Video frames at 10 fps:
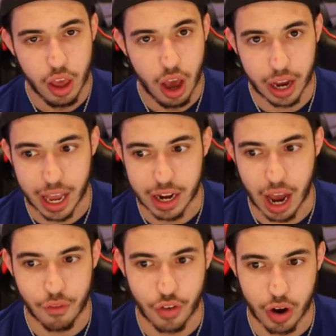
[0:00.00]
Again,
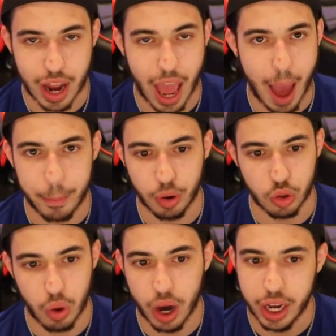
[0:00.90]
I'm very happy with
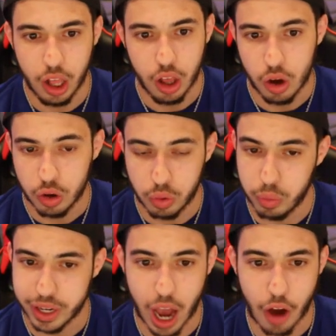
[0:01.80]
what
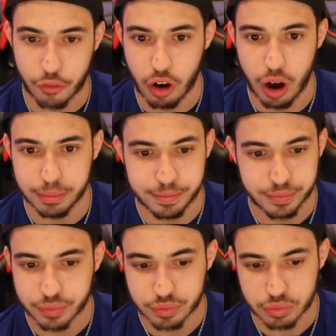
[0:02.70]
we got from
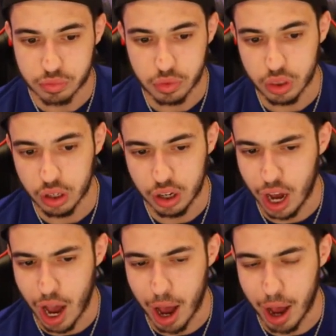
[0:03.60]

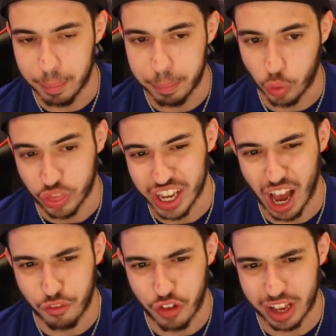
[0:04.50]
both the
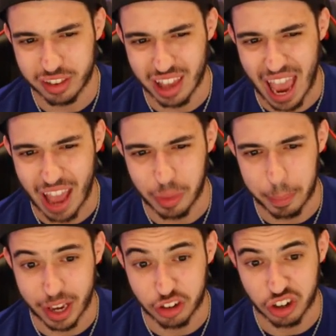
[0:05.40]
offense and the
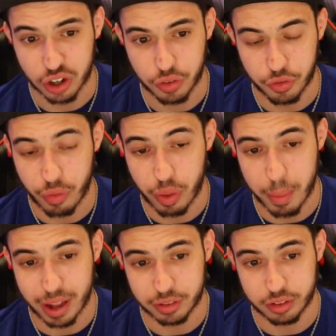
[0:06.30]
pitching from the
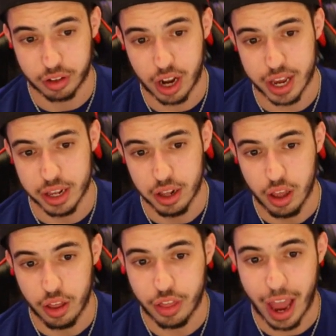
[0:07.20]
Mets tonight.
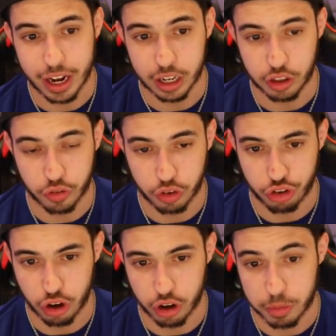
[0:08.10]
That is for
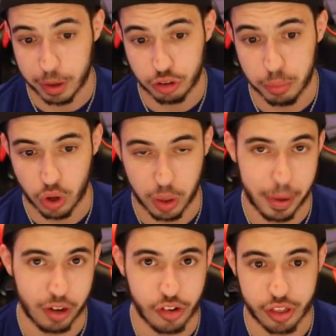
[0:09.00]
sure, especially more the
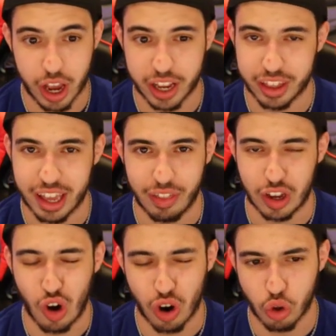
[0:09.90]
pitching side, because again, the
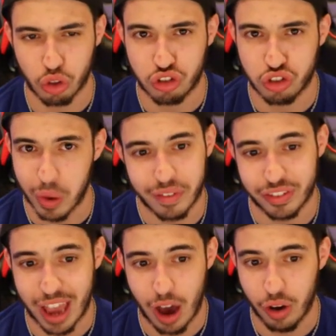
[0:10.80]
Cardinals do have
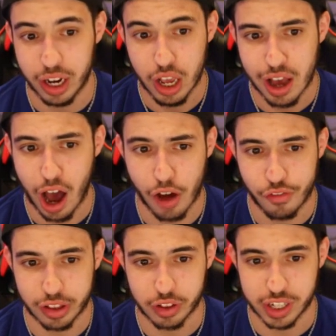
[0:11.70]
talent
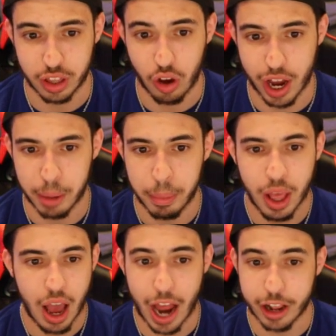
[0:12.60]
offensively. The lineup,
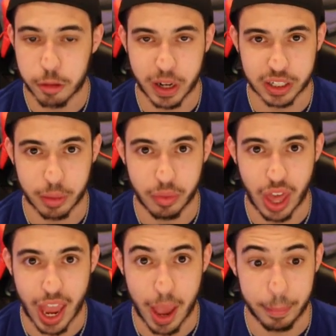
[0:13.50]
I expect them to
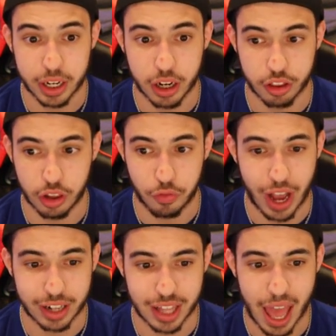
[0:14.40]
hit because of the
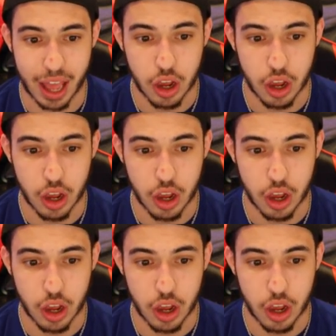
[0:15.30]
fact that,